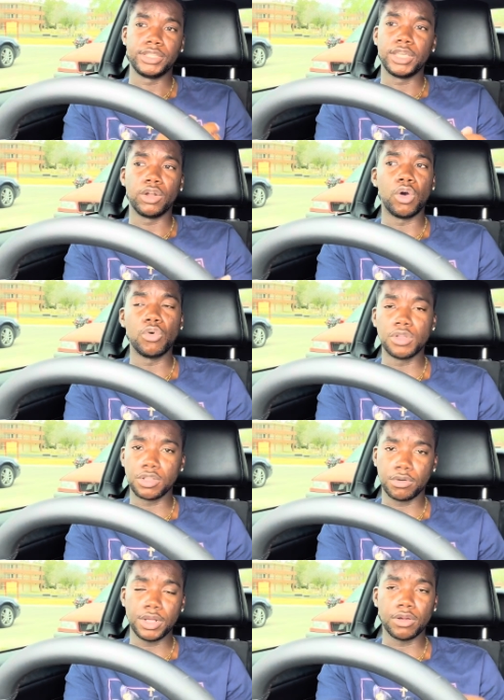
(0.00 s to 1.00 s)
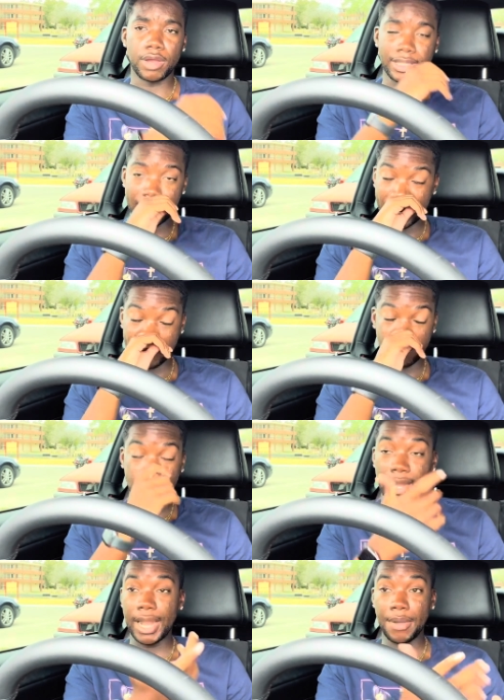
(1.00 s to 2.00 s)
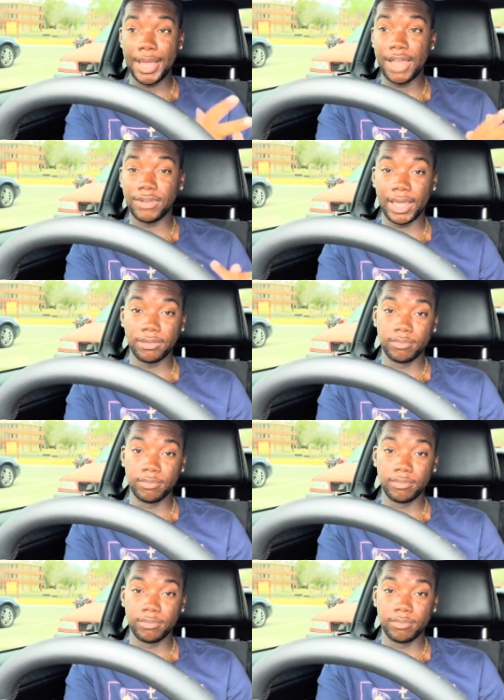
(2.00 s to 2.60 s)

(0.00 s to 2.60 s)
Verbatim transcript: get a whole nother credit card. I think right now I have like